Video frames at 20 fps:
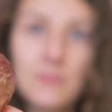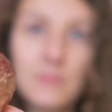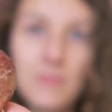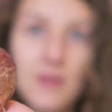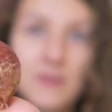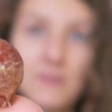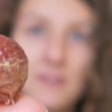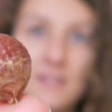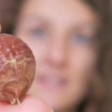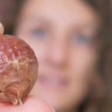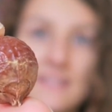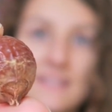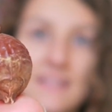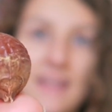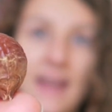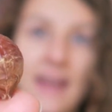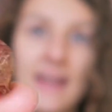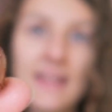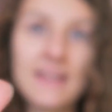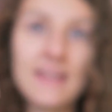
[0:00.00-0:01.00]
berries,
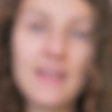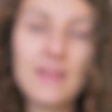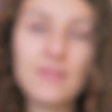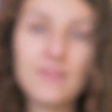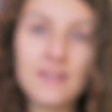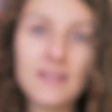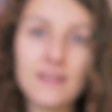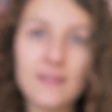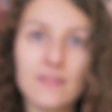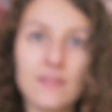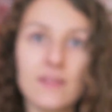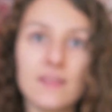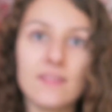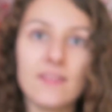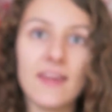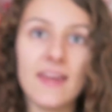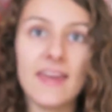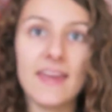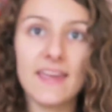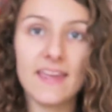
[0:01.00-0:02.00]
and I think that
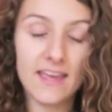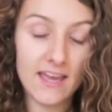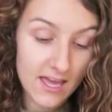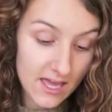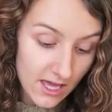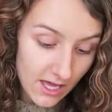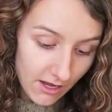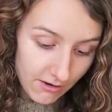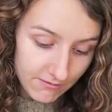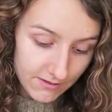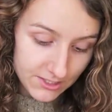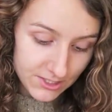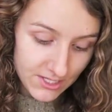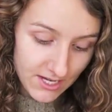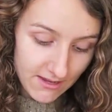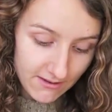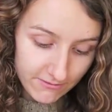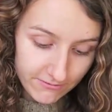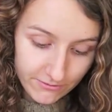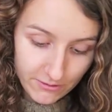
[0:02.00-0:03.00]
they
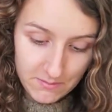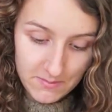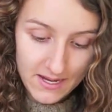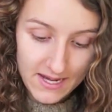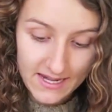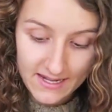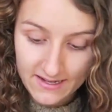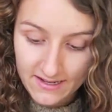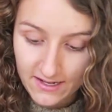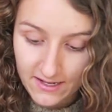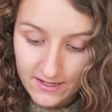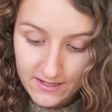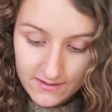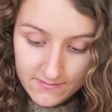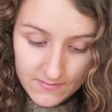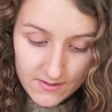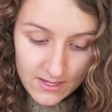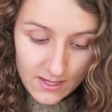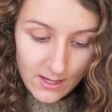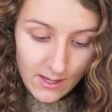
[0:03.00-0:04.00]
originate from India,
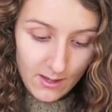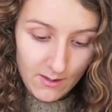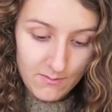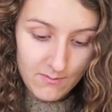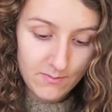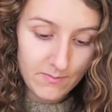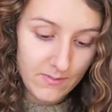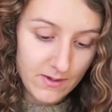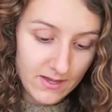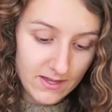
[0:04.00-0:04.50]
and